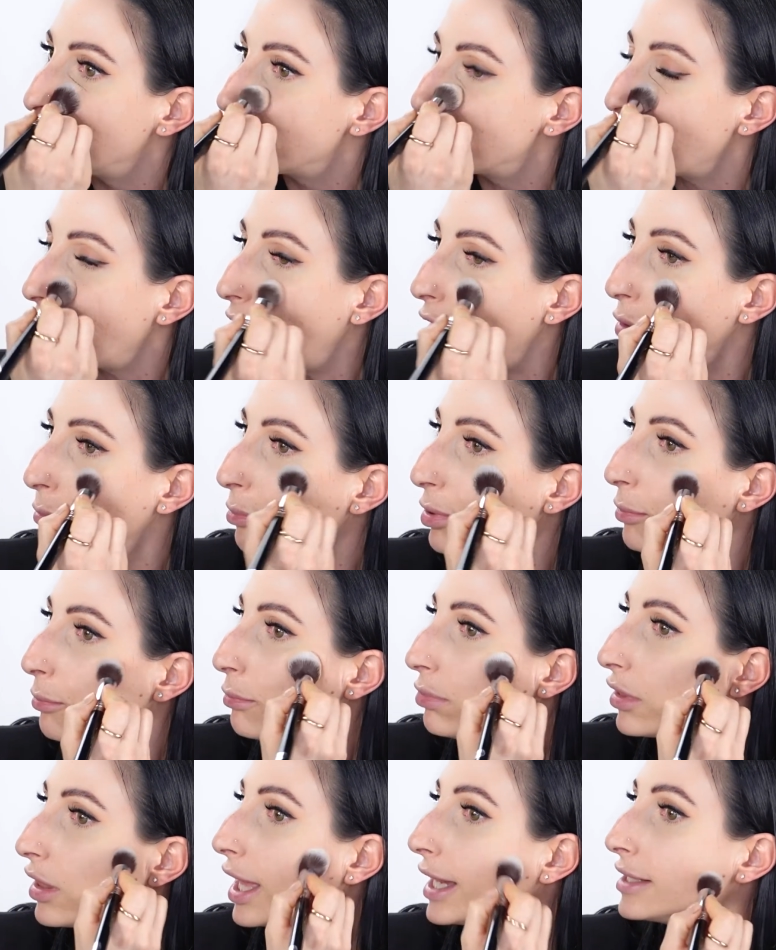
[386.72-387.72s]
to help
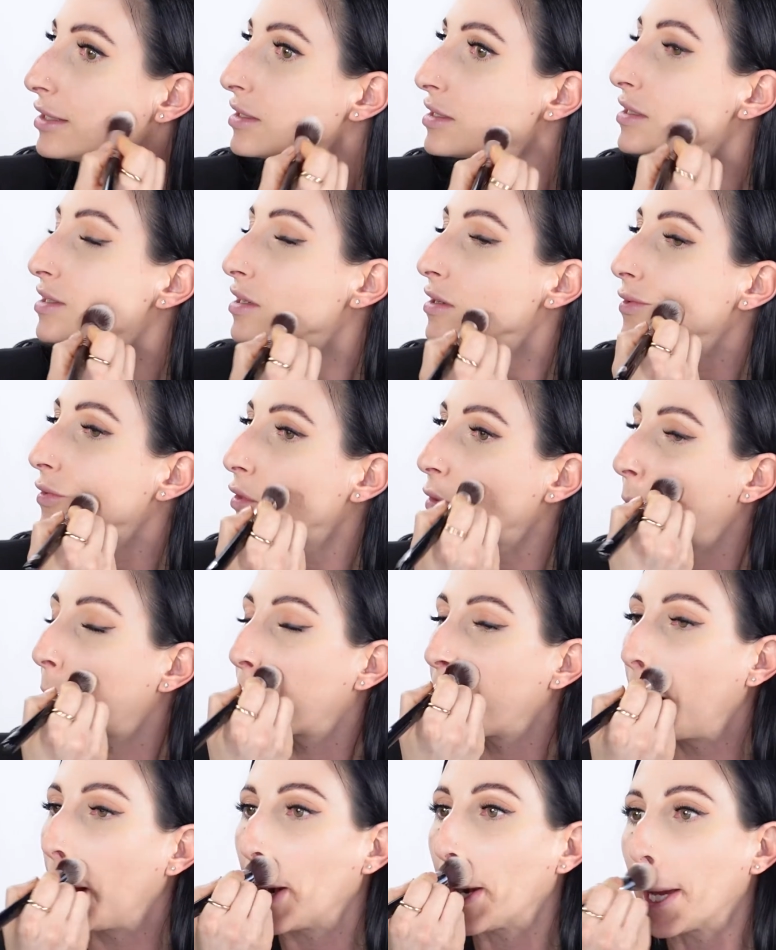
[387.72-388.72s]
blend the
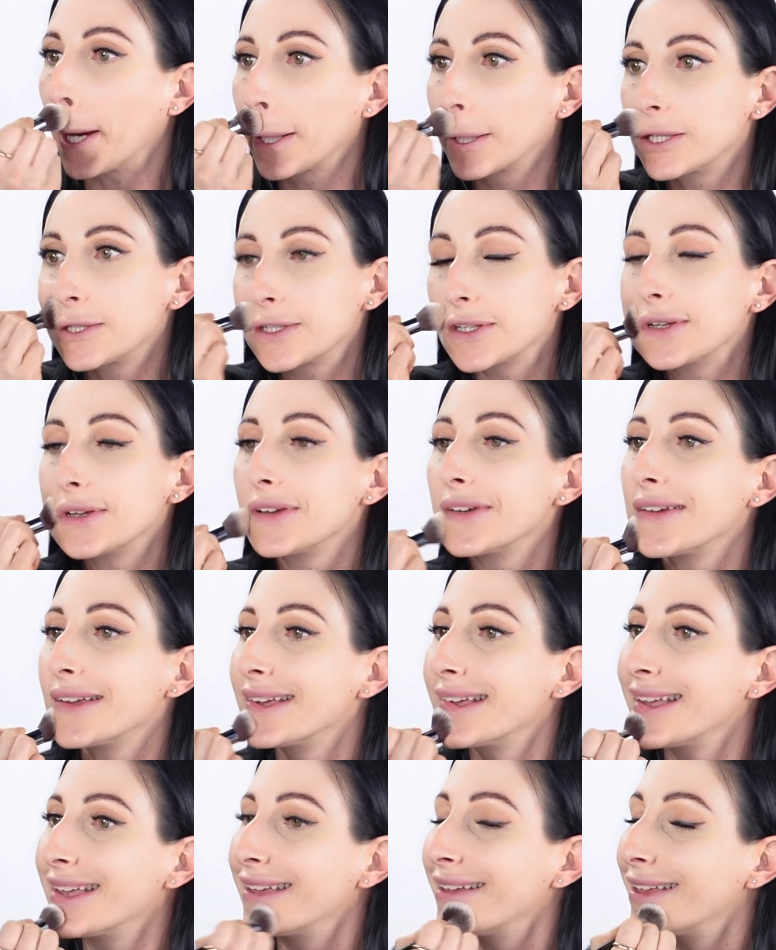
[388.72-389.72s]
product
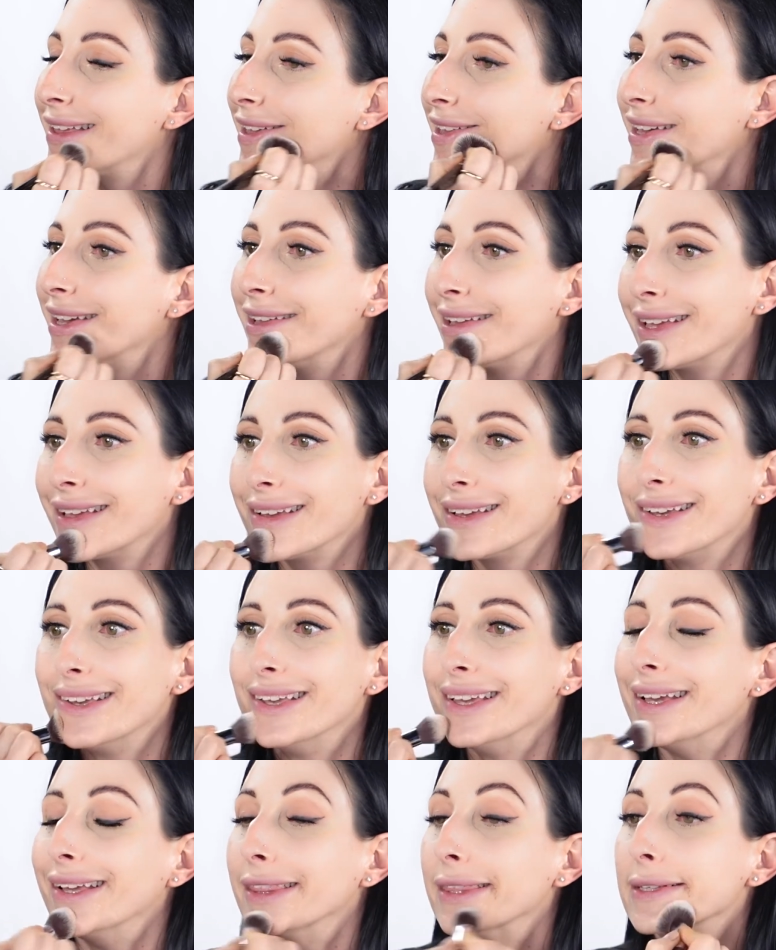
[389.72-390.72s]

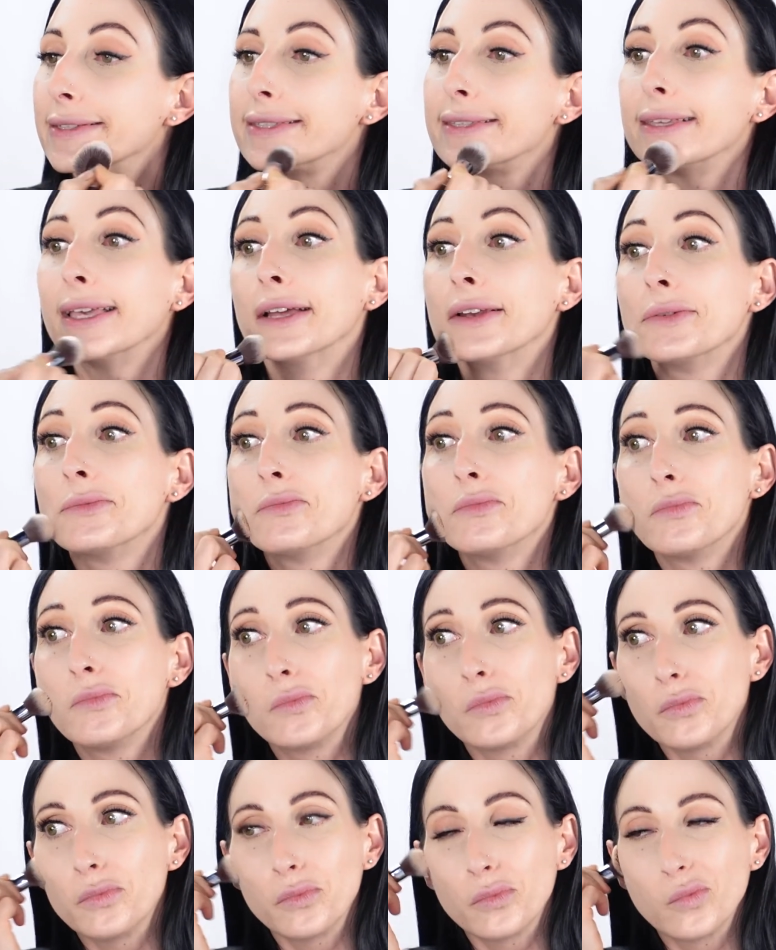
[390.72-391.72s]
in the skin.
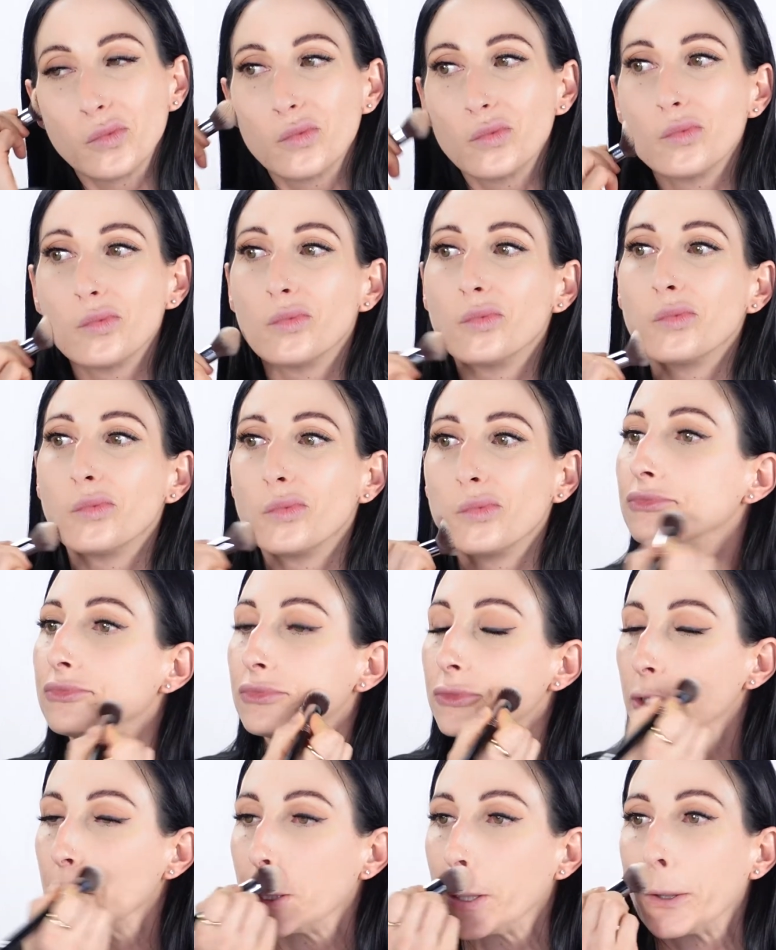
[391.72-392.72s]

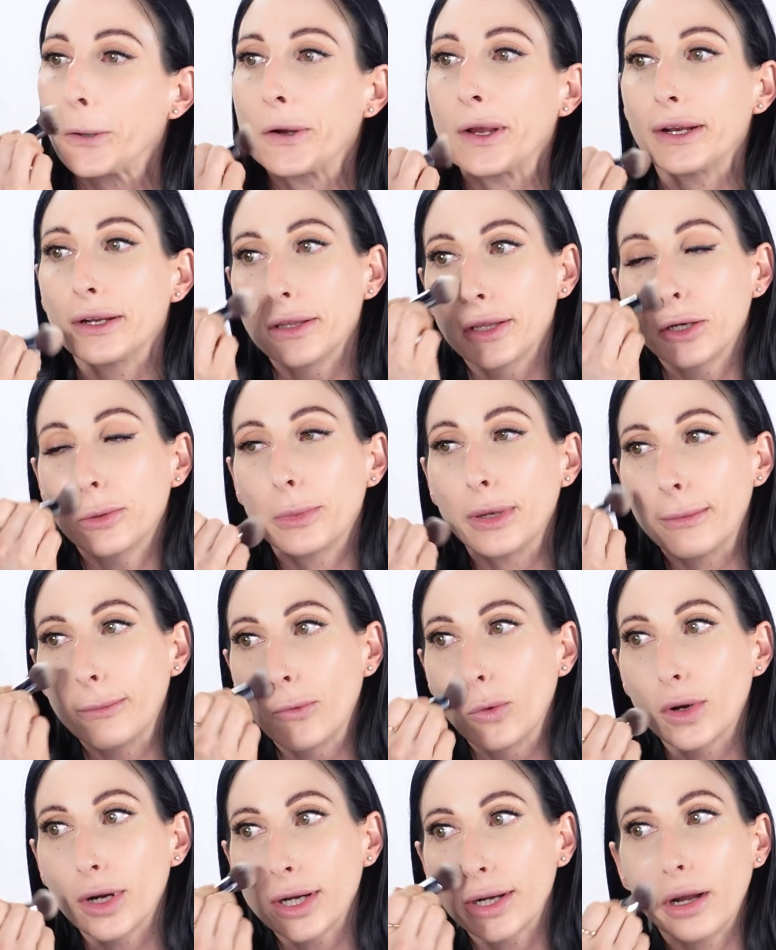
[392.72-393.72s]
To create a little bit
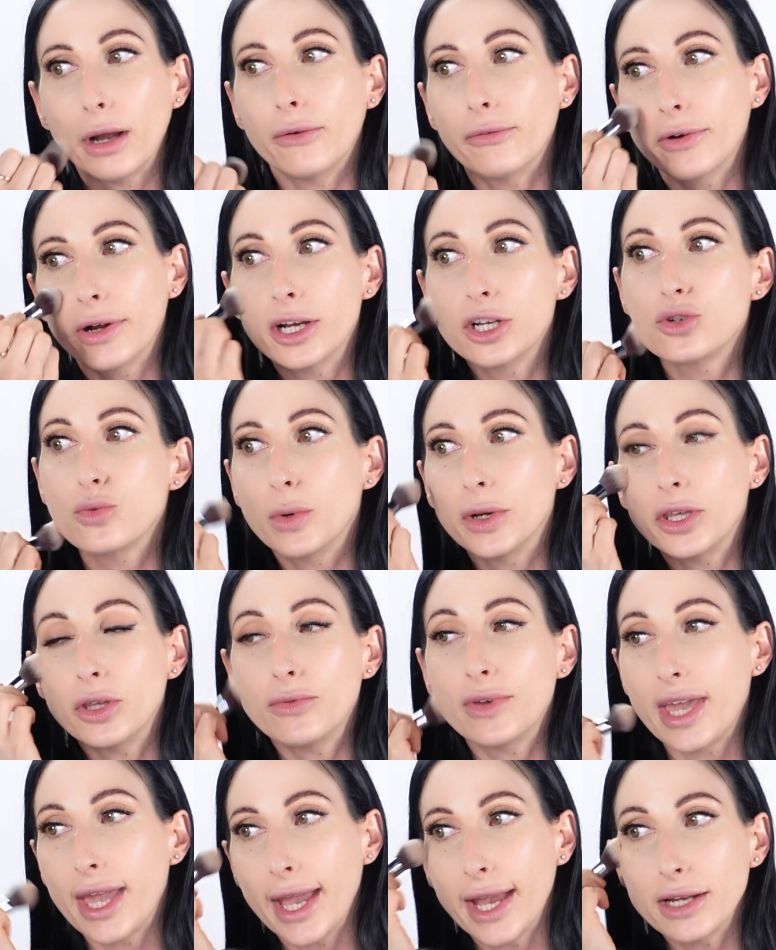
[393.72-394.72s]
more coverage, what you
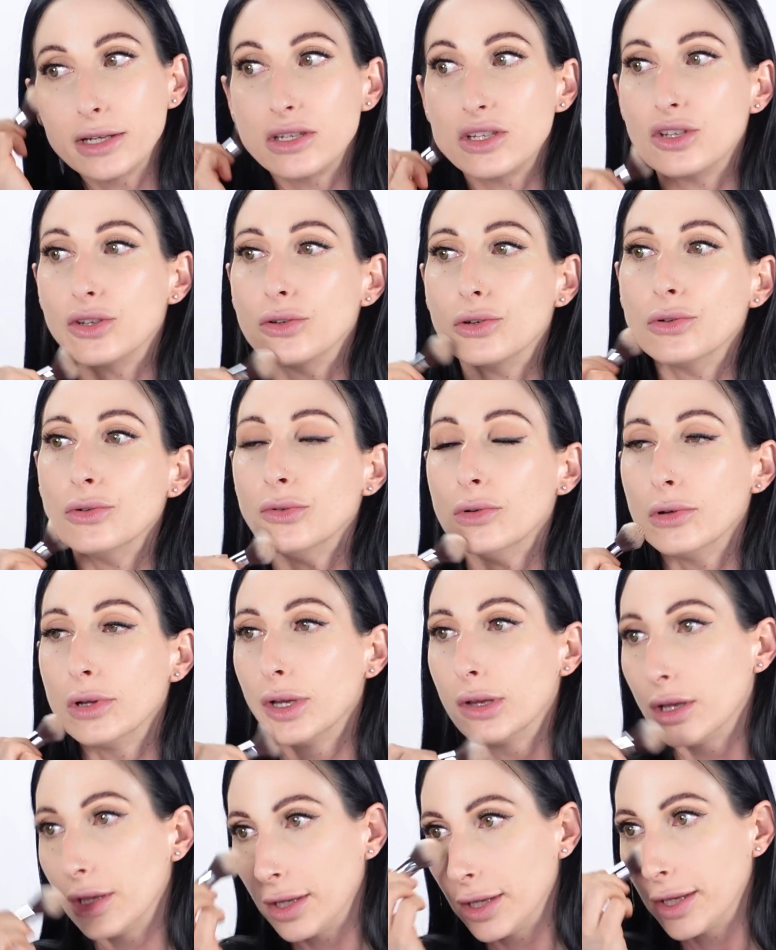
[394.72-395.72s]
can do,
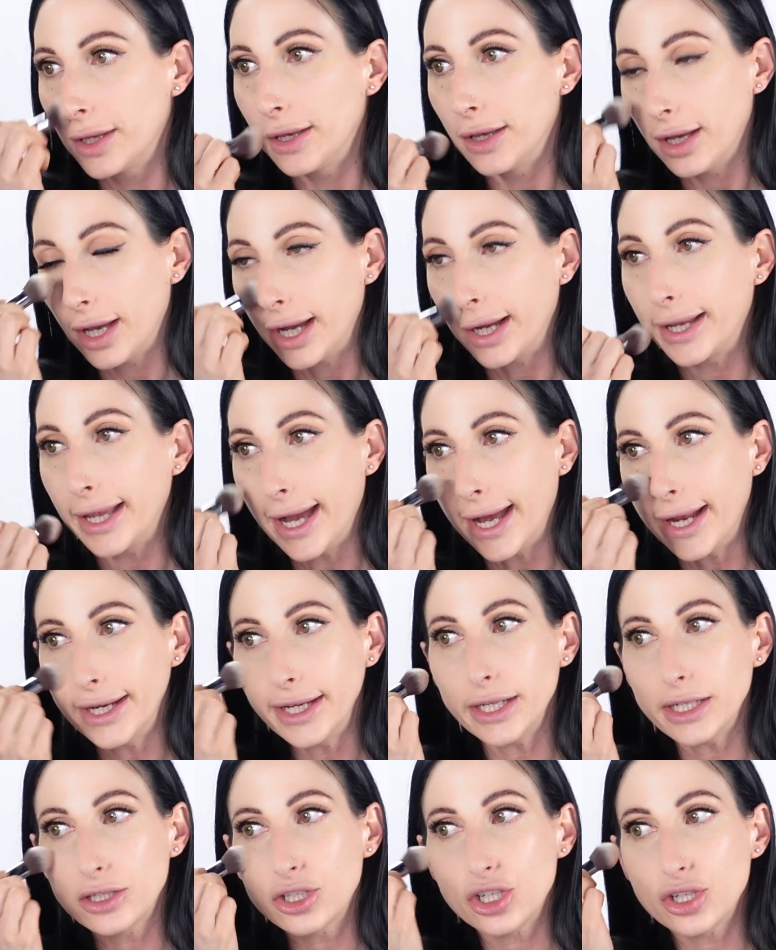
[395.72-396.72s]
again,
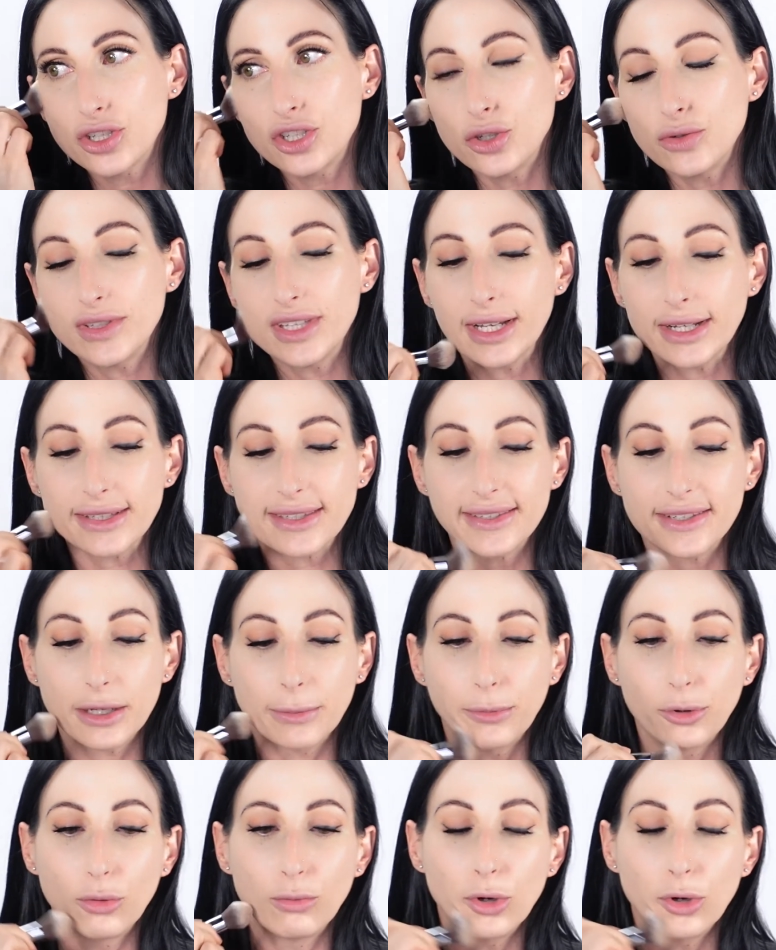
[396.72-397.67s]
is just using a stipple